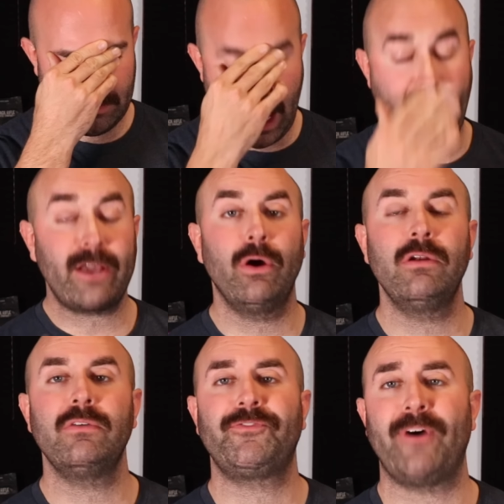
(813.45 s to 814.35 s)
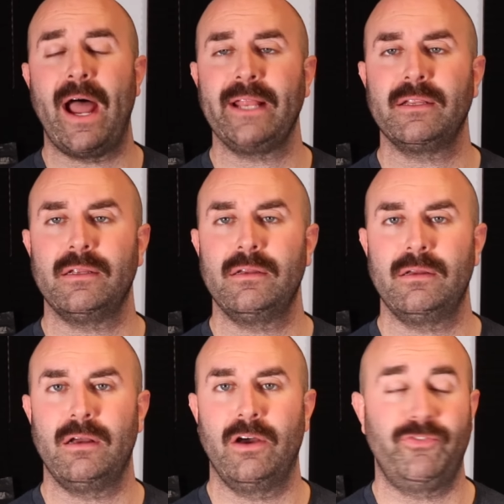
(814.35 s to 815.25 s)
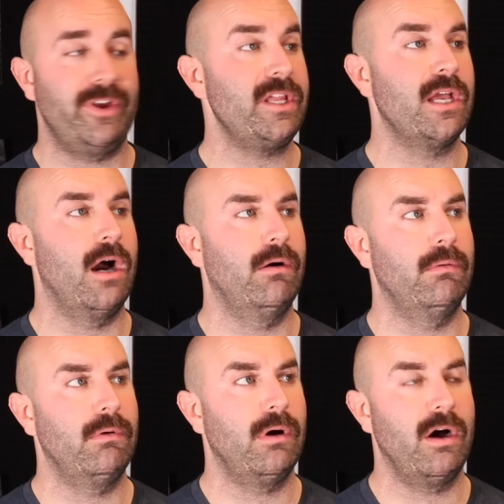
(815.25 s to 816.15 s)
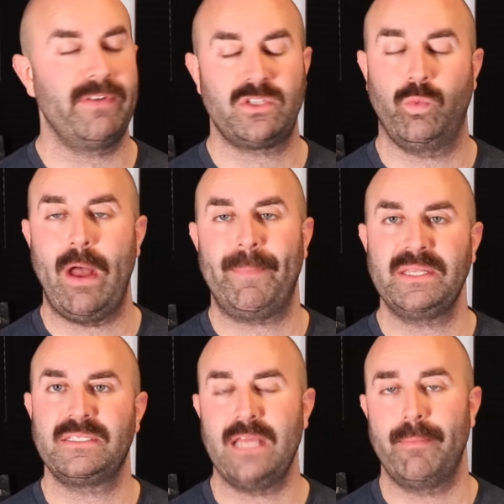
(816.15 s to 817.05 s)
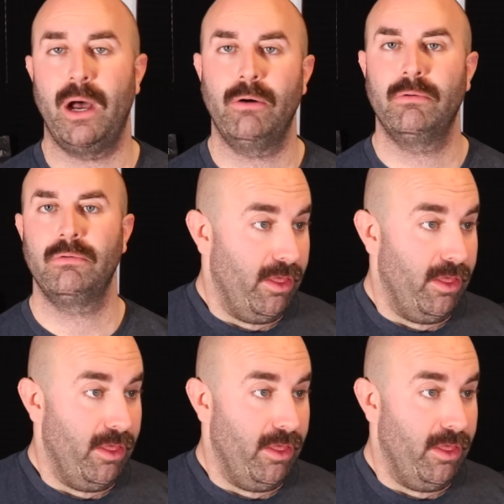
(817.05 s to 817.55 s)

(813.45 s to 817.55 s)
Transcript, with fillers: I couldn't find a video of its weapons demo.